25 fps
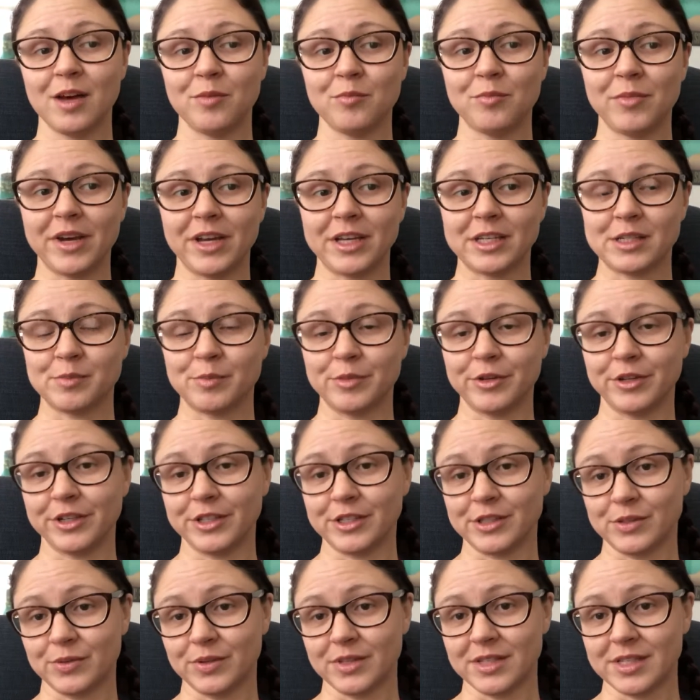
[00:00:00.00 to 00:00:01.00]
my
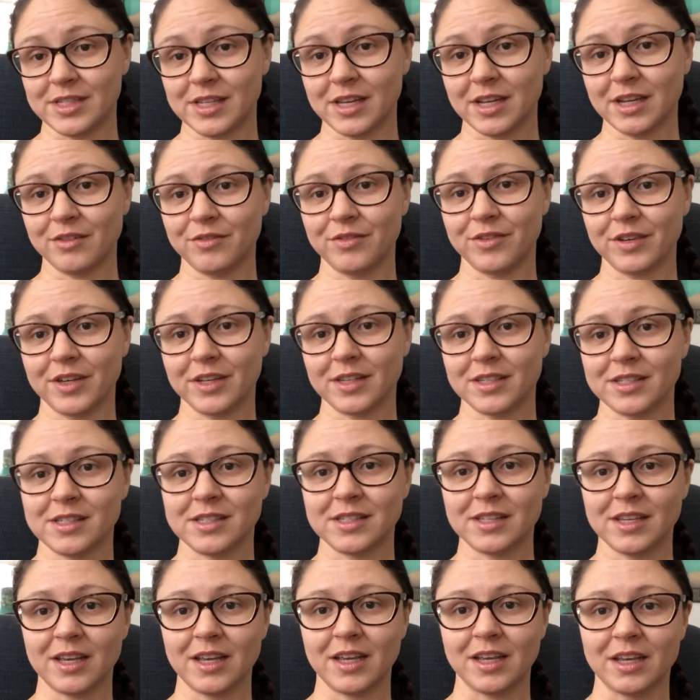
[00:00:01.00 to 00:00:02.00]
experience with the side
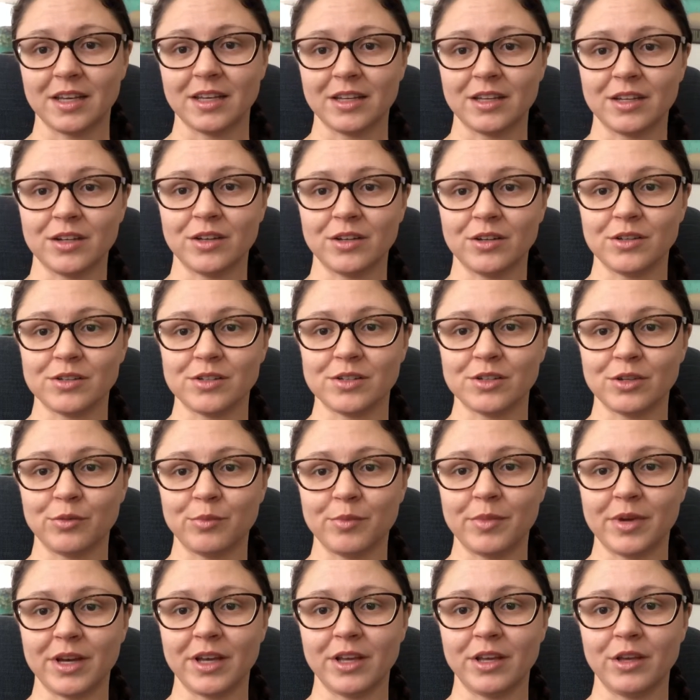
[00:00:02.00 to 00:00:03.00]
effects, and also
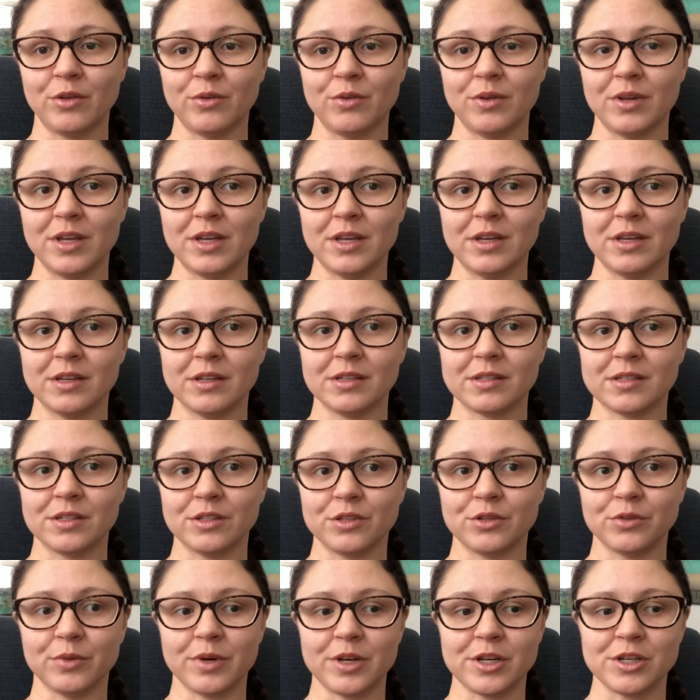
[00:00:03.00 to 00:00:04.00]
my unique
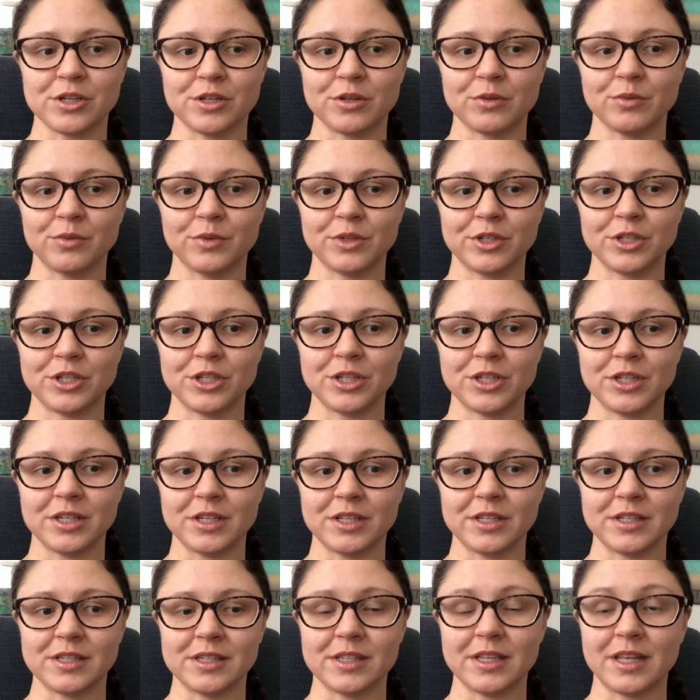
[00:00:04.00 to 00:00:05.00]
situation, which
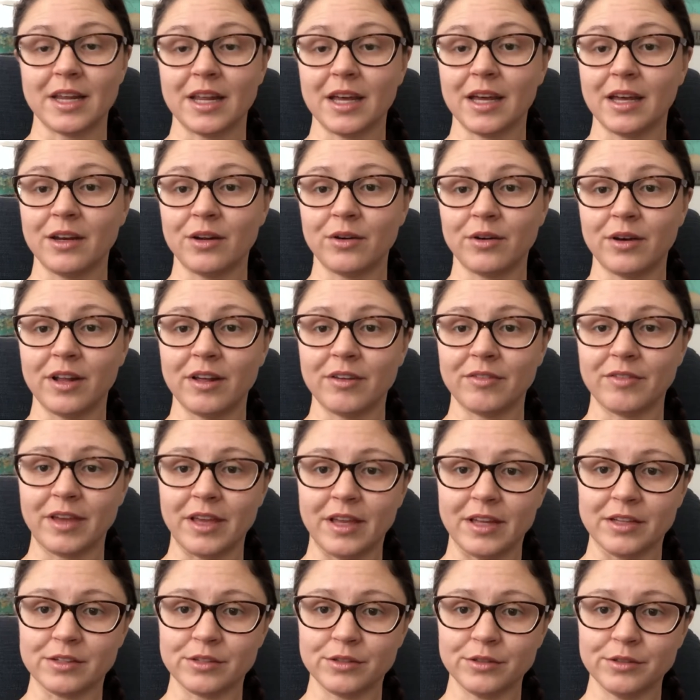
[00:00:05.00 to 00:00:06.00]
is that I don't have
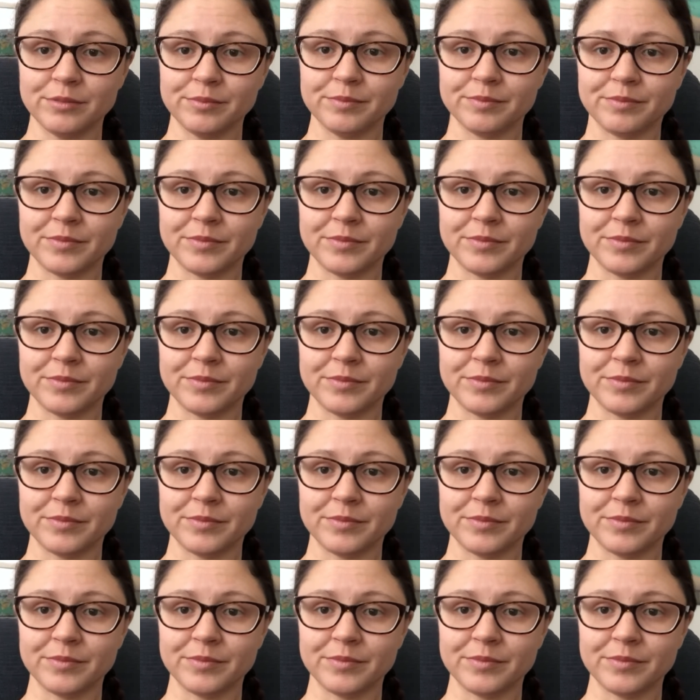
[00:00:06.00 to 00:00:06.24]
cancer,